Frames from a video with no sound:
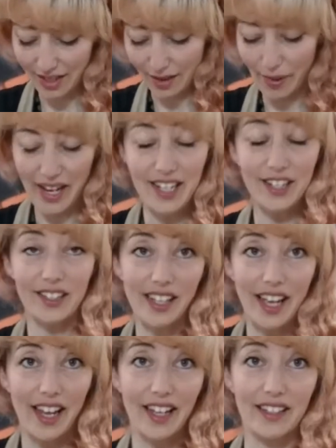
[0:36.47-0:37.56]
I bet he doesn't
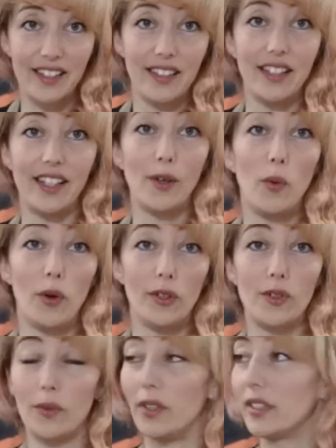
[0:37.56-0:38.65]
get here till like
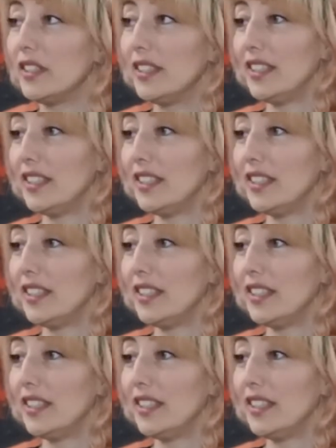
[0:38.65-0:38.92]
1:45.